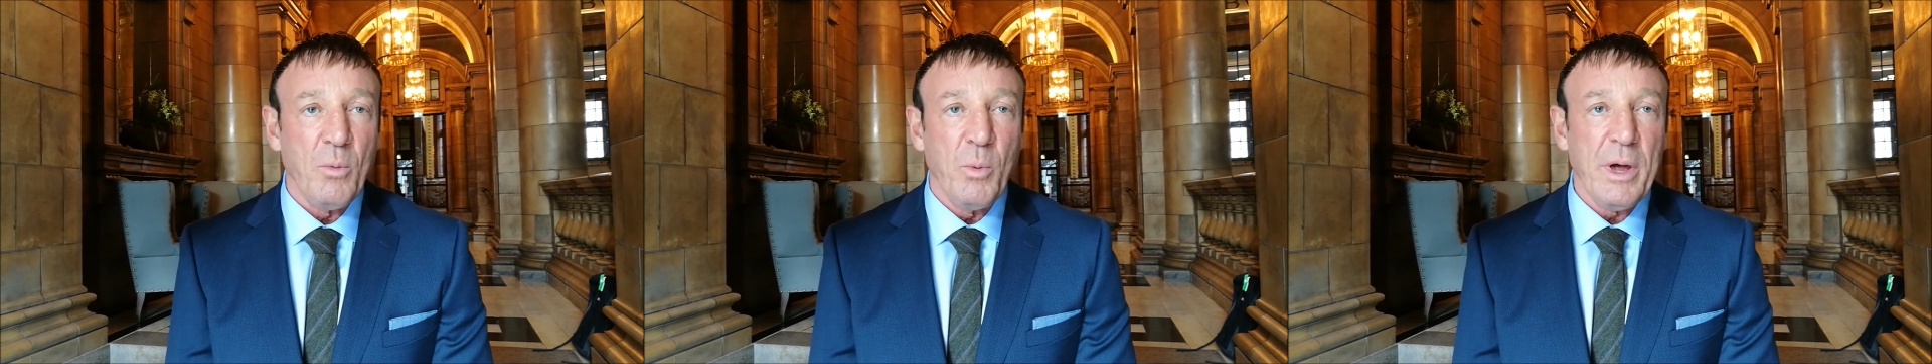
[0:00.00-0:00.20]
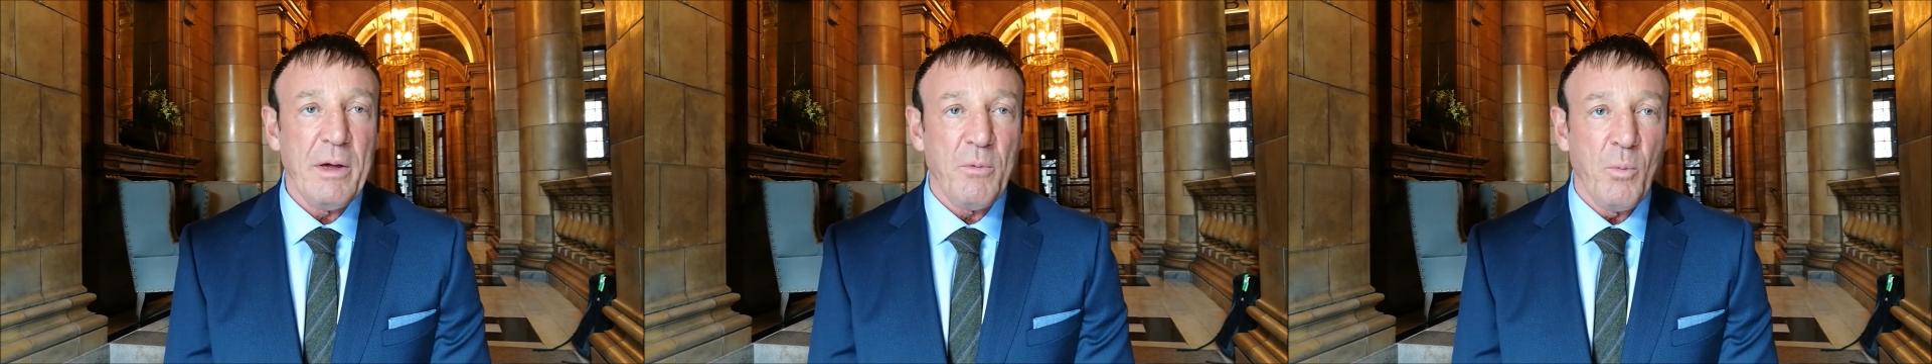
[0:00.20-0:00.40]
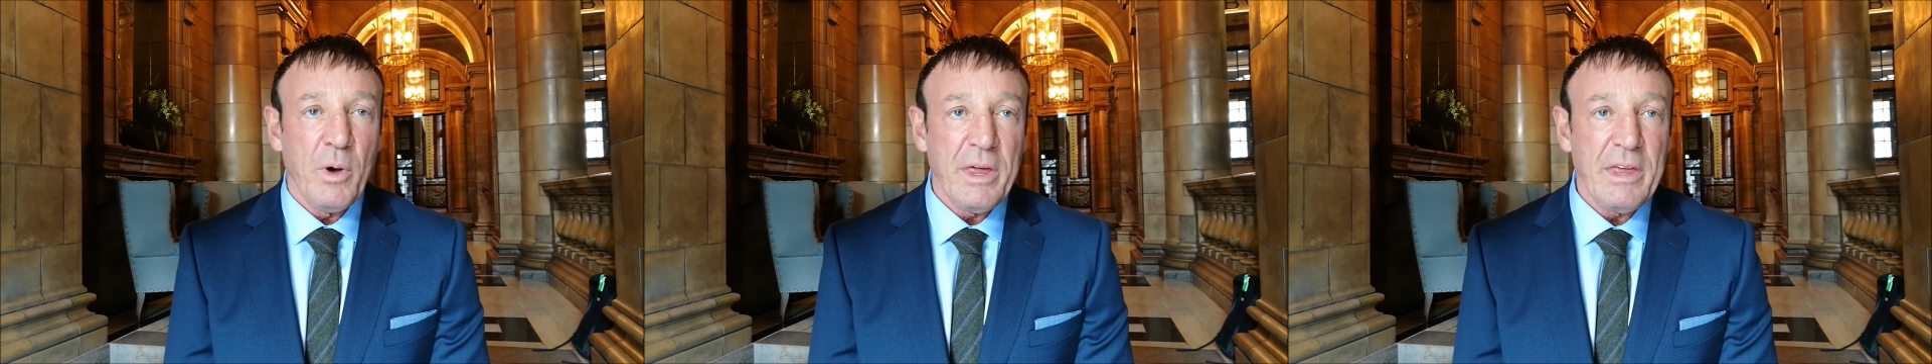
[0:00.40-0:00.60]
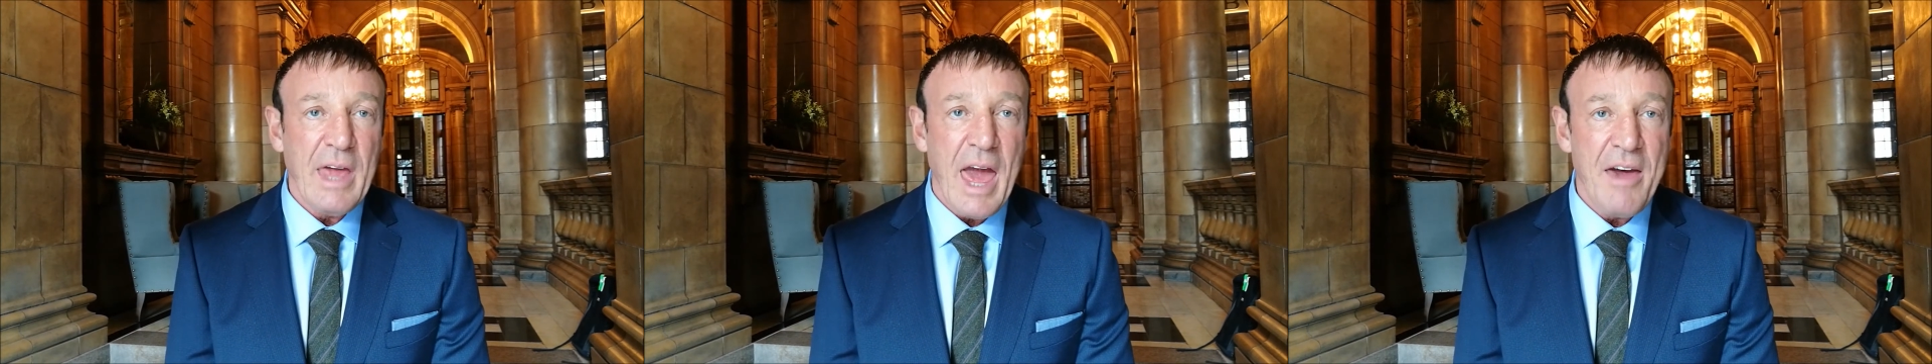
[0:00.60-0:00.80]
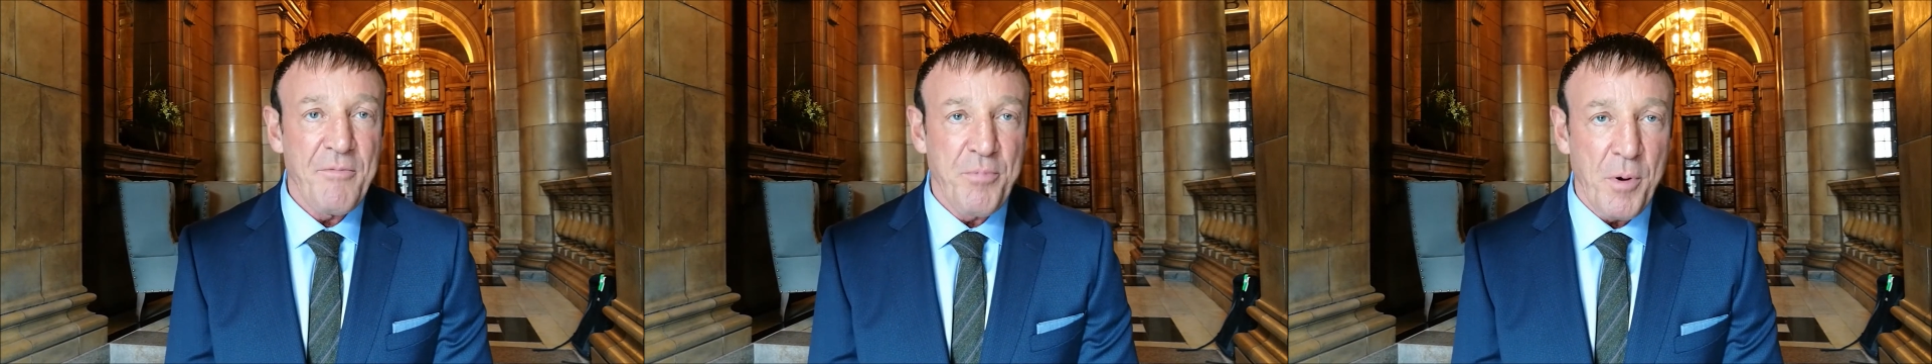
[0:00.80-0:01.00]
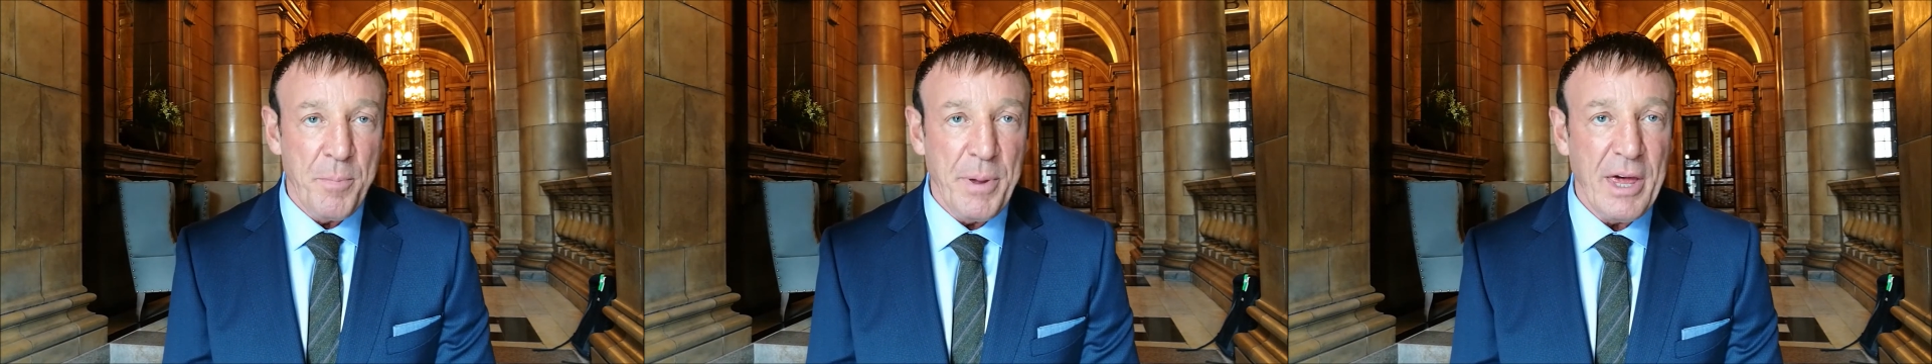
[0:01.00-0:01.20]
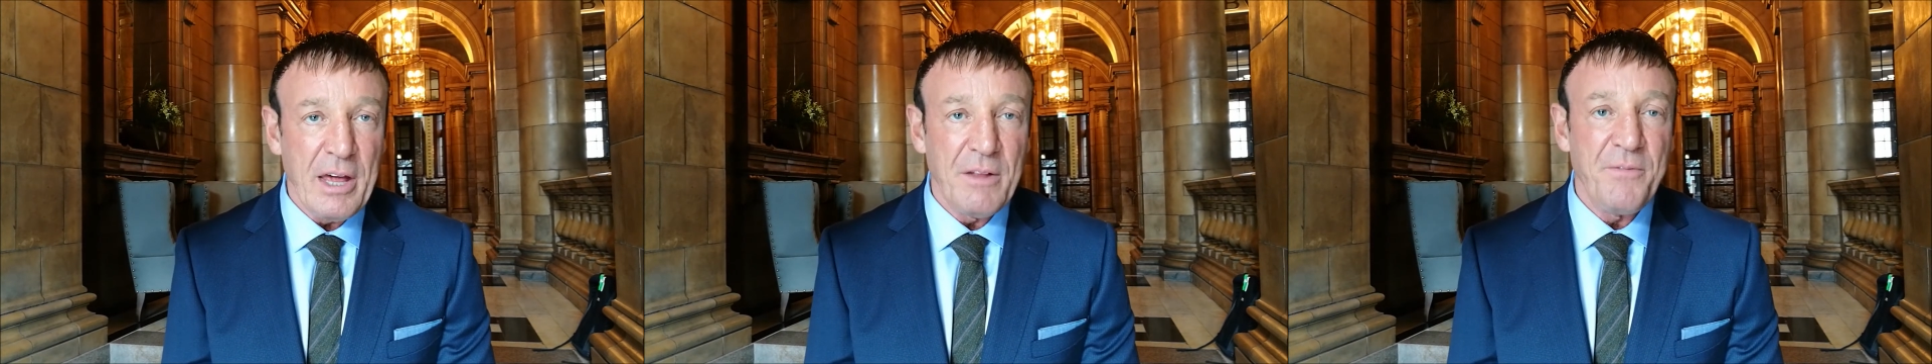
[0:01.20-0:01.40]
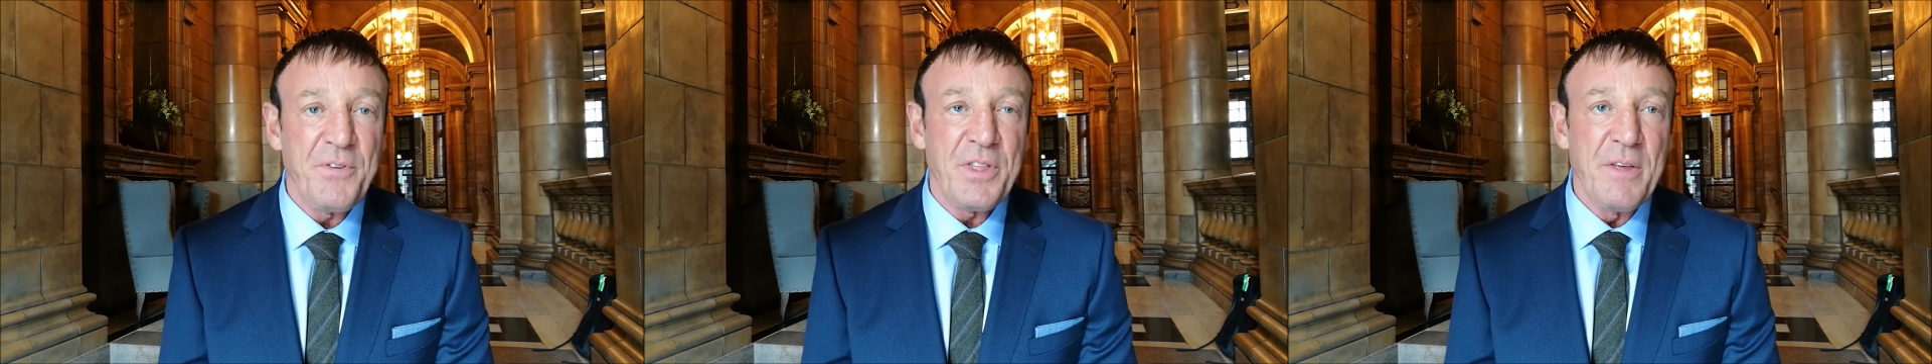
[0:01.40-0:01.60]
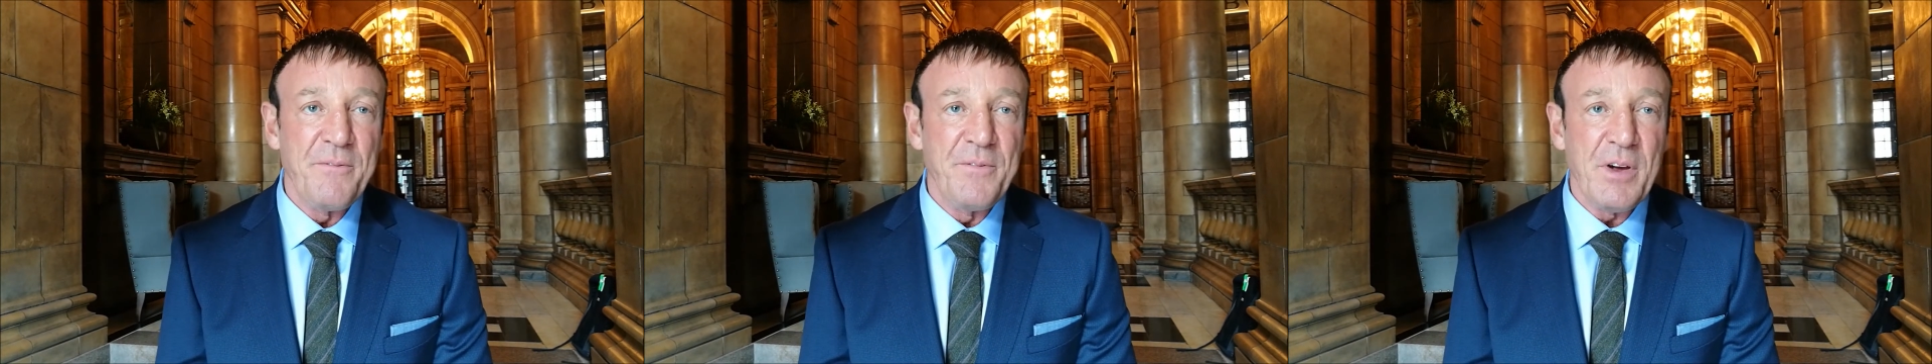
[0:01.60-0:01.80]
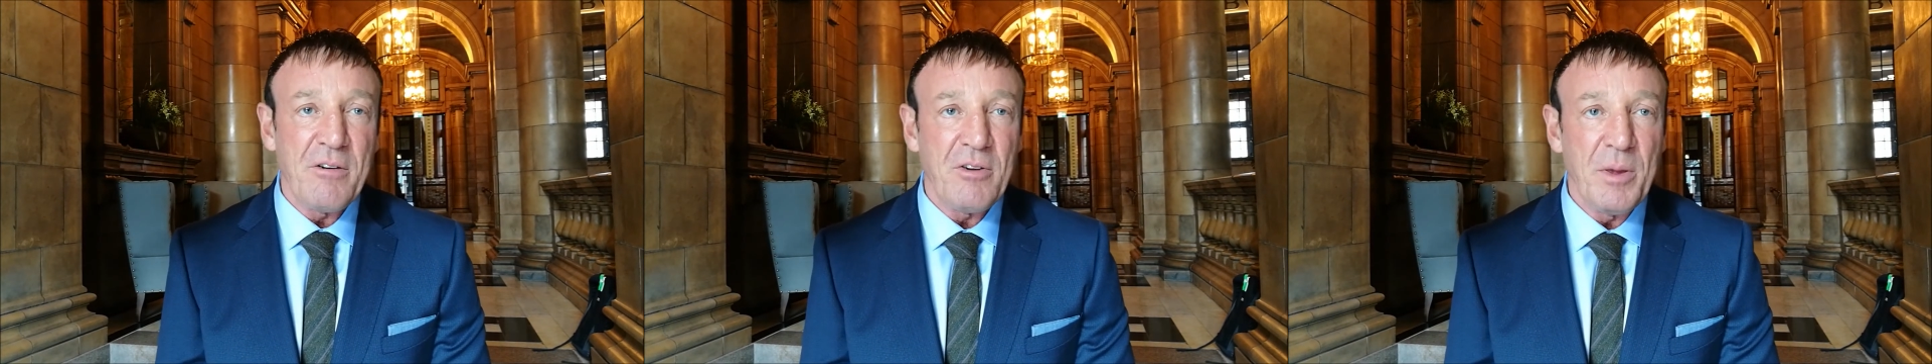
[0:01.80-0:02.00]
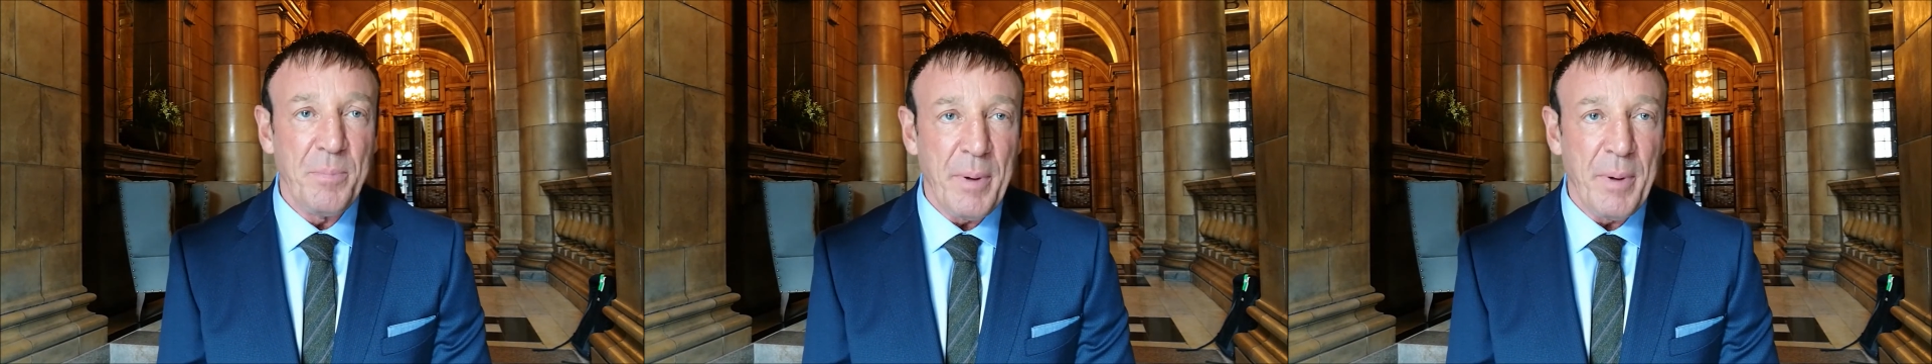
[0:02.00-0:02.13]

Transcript: We have prepared for the very